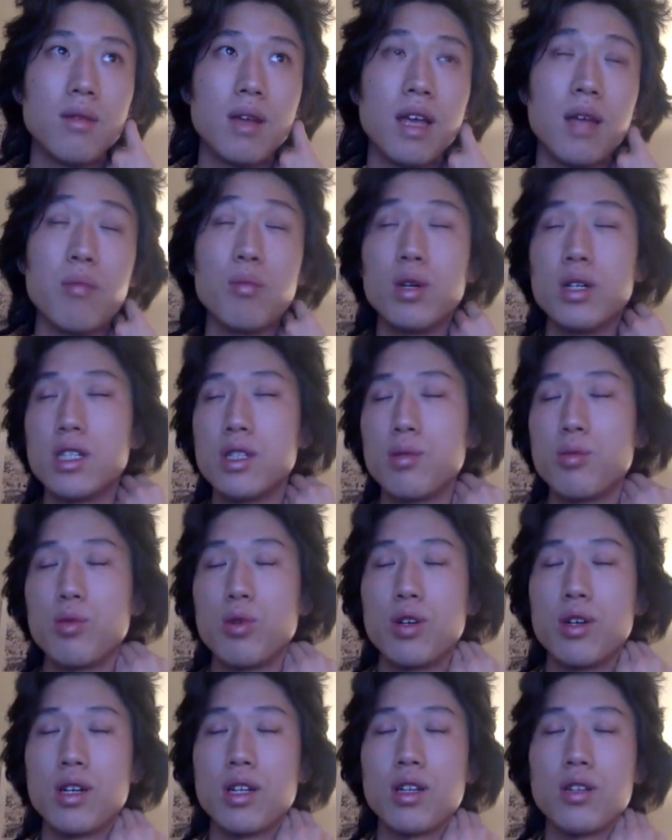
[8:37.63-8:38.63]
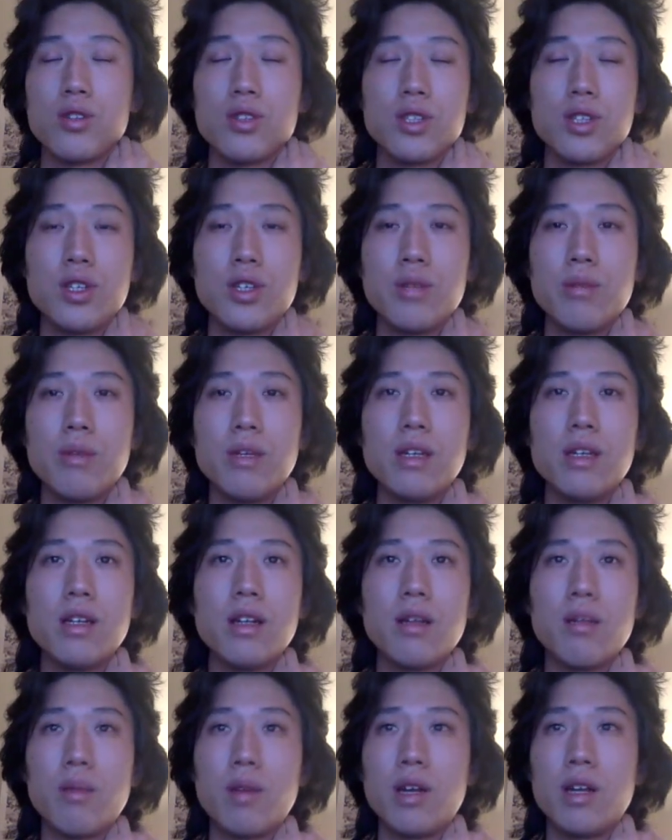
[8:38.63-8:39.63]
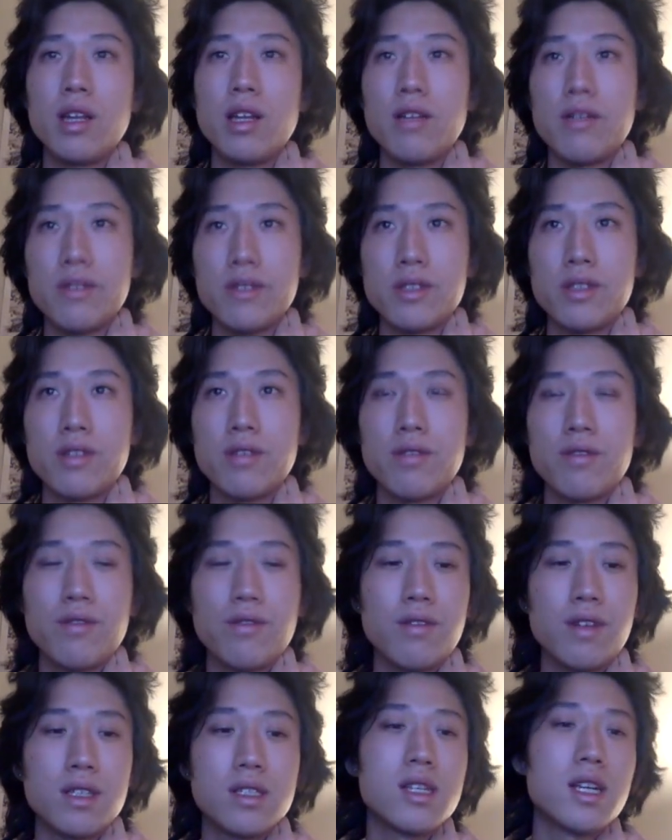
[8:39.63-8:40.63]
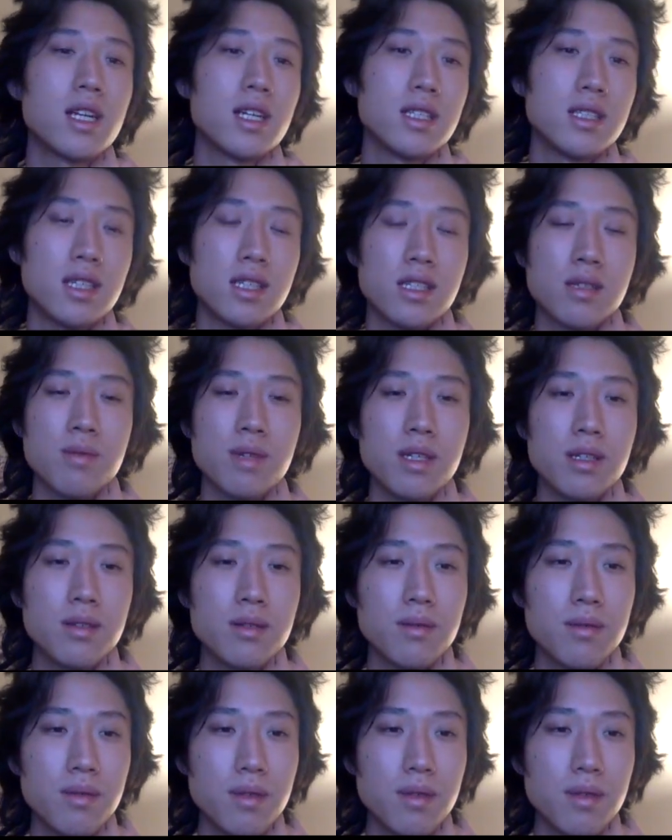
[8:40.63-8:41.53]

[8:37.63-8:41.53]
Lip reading: and much more close to human levels of aesthetic assessment.